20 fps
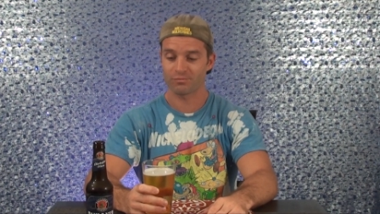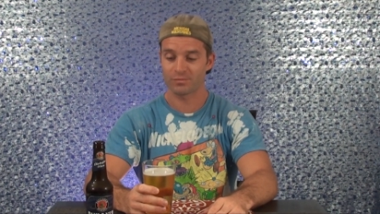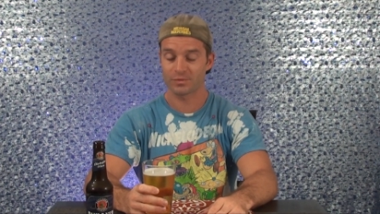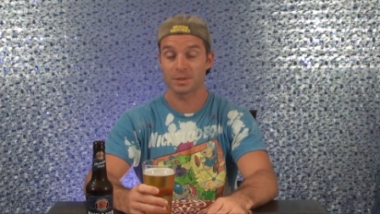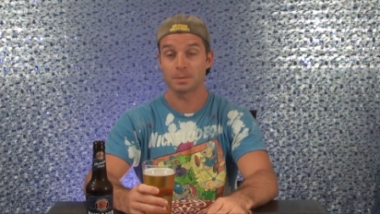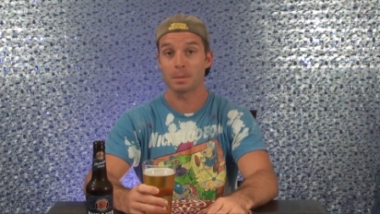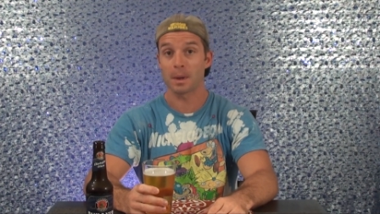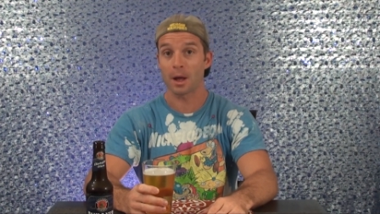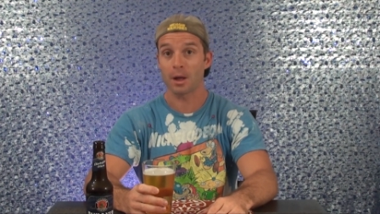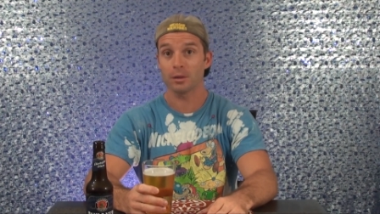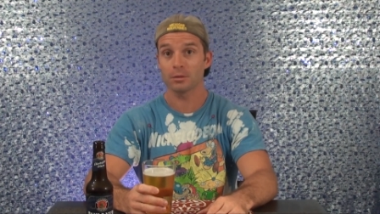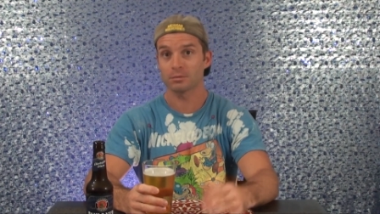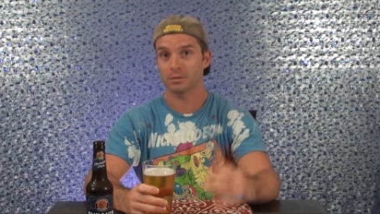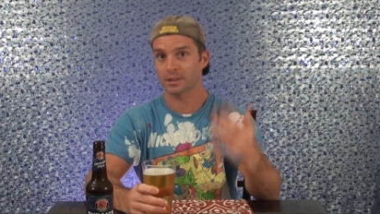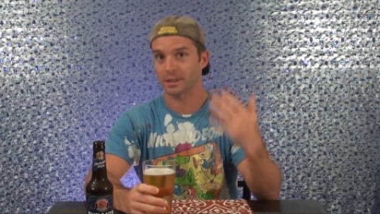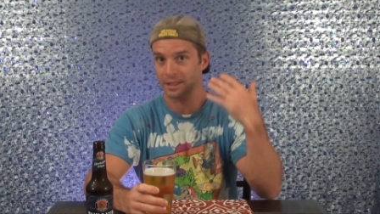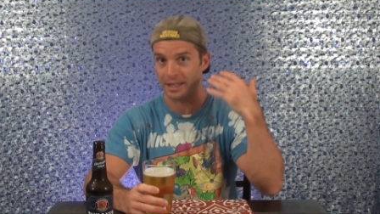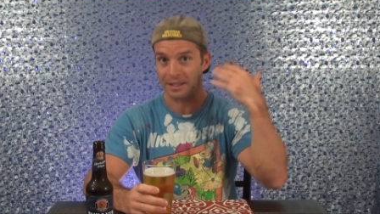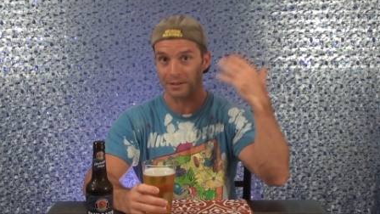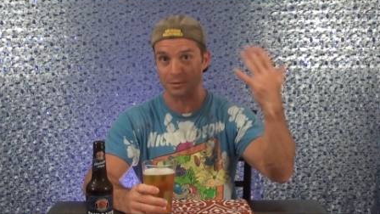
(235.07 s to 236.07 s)
smell.
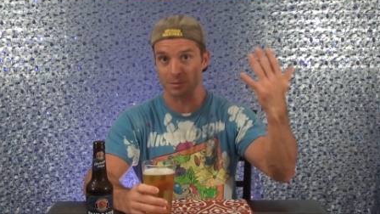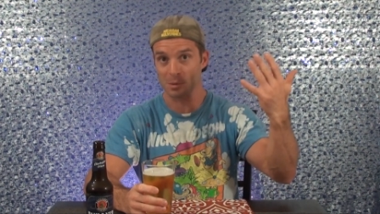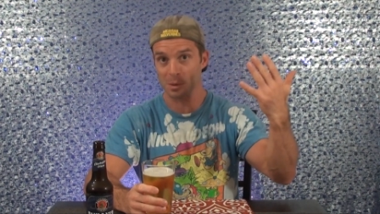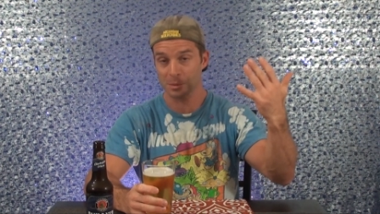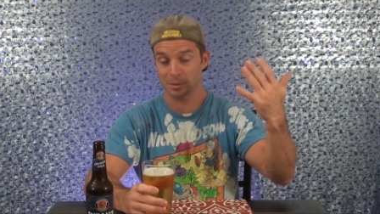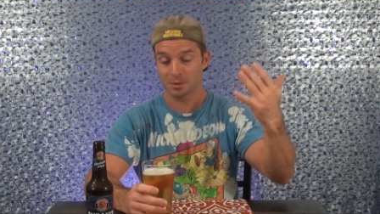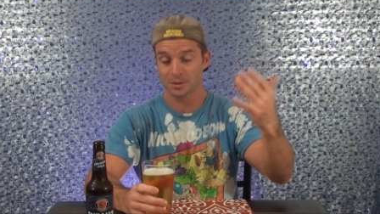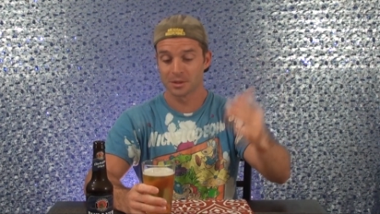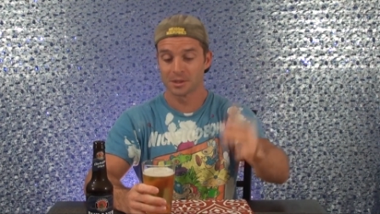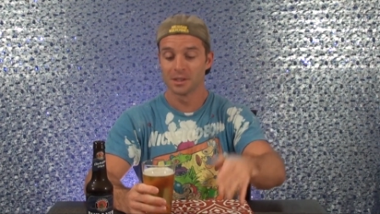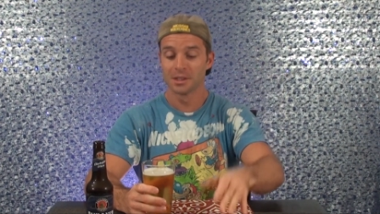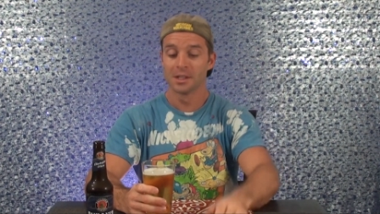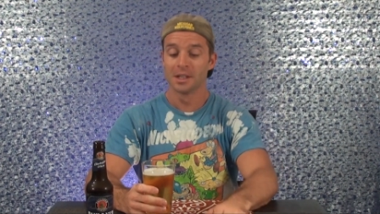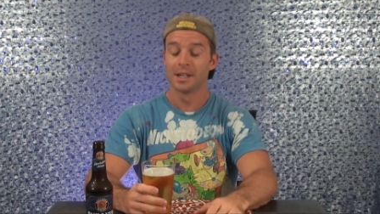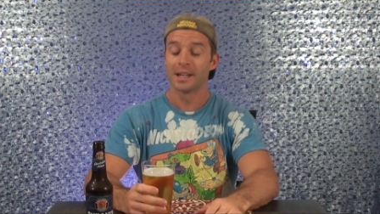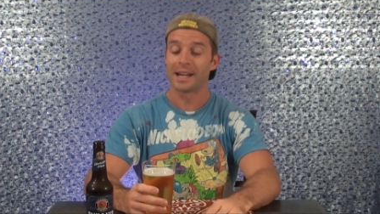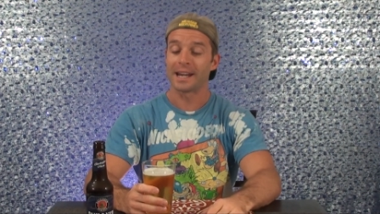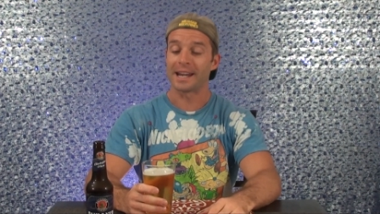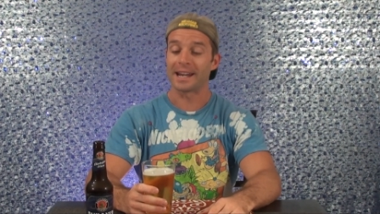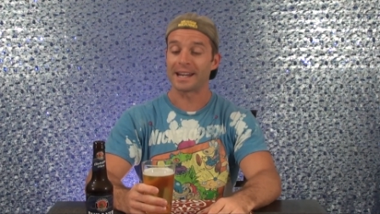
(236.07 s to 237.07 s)
Can't remember.
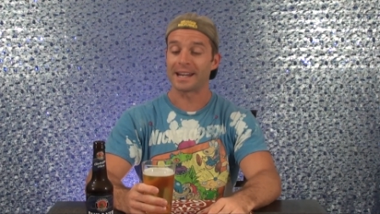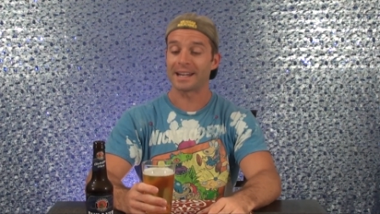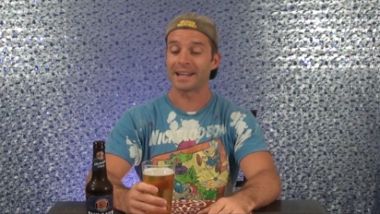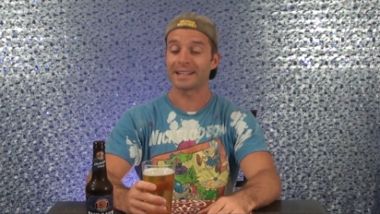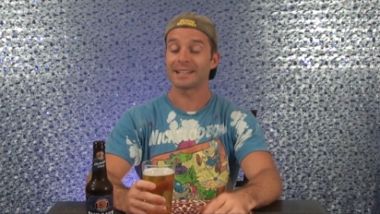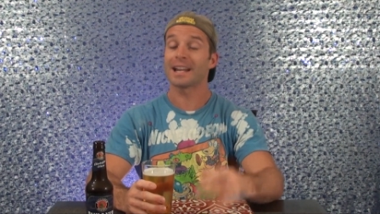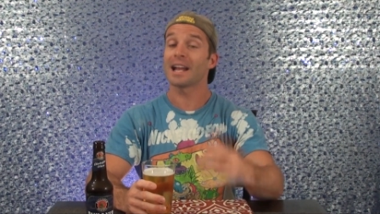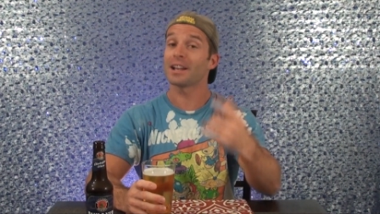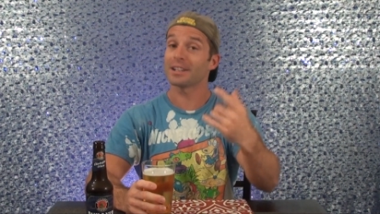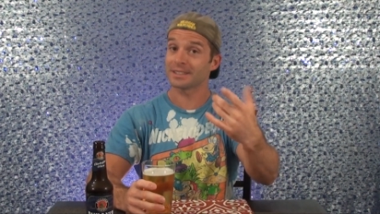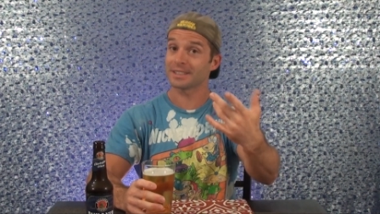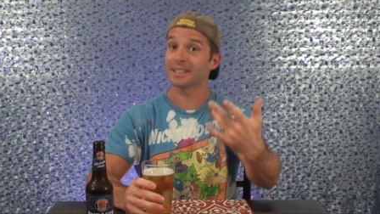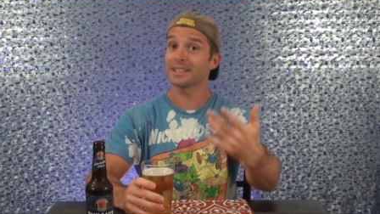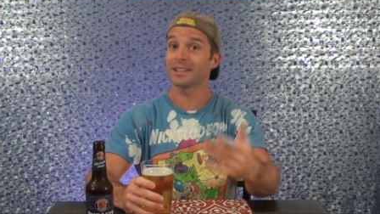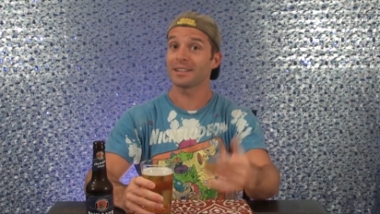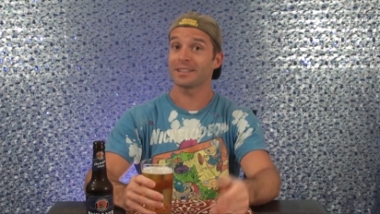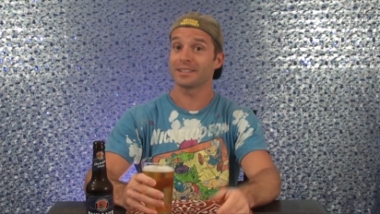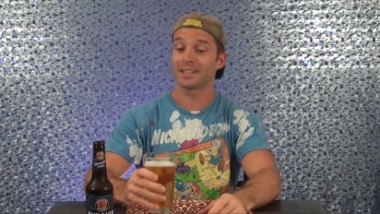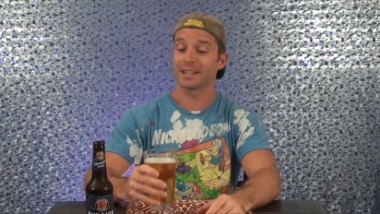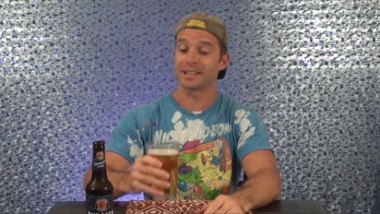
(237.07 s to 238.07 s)
And now let's get
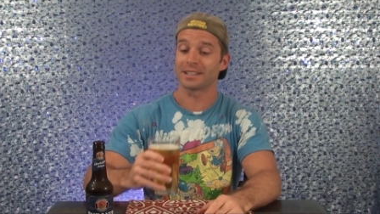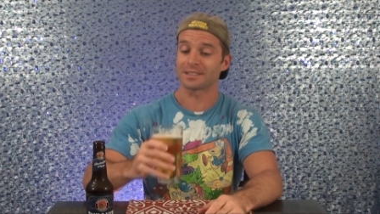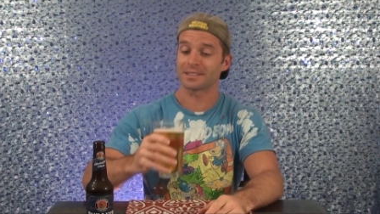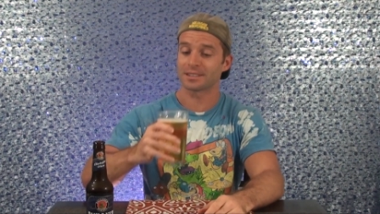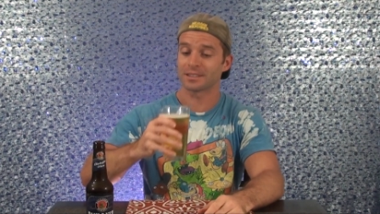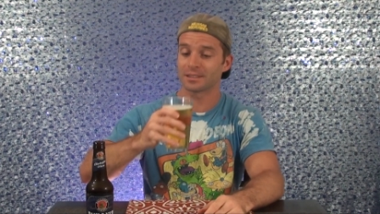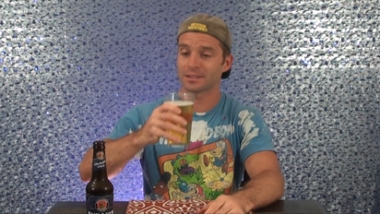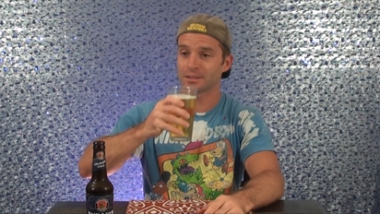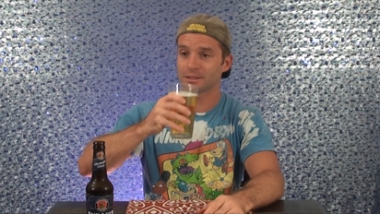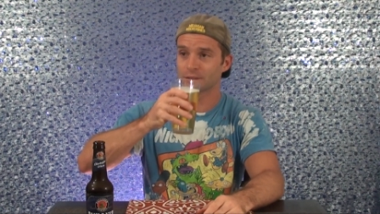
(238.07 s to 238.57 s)
into the taste.